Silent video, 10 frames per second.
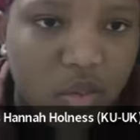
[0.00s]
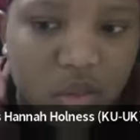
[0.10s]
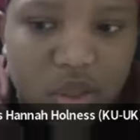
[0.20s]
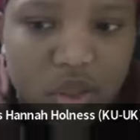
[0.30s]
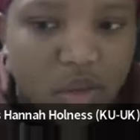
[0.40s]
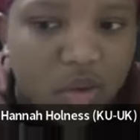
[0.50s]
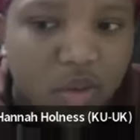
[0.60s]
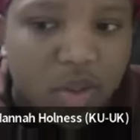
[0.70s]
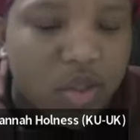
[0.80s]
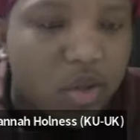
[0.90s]
we should
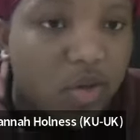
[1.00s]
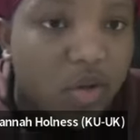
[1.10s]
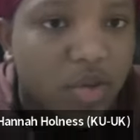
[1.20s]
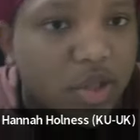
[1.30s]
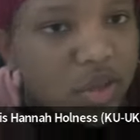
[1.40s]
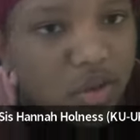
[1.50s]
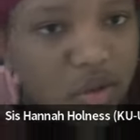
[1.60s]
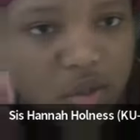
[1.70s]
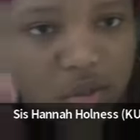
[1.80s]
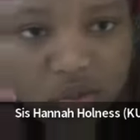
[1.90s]
always go to preach the
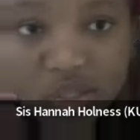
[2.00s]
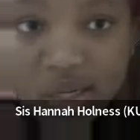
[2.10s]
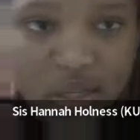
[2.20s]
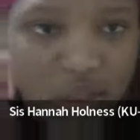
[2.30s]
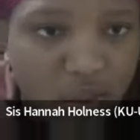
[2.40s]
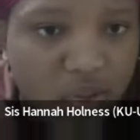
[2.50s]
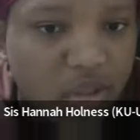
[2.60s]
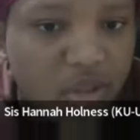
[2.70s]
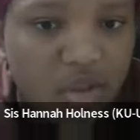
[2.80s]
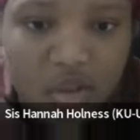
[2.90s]
gospel to anybody,
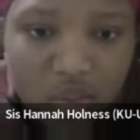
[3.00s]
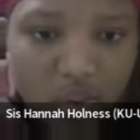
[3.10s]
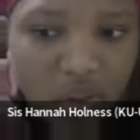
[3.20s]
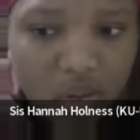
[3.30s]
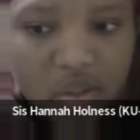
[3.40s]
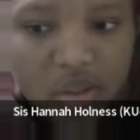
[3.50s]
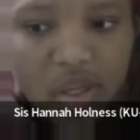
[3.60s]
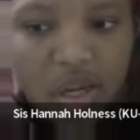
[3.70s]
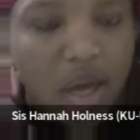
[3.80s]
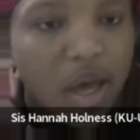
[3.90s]
to all the lost,
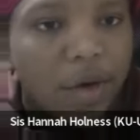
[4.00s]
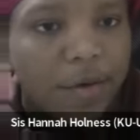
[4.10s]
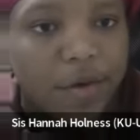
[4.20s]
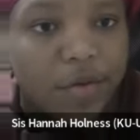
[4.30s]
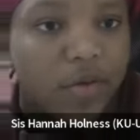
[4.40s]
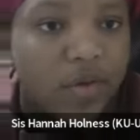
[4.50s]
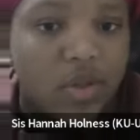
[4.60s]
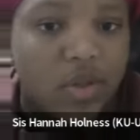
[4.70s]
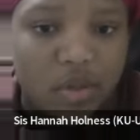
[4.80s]
to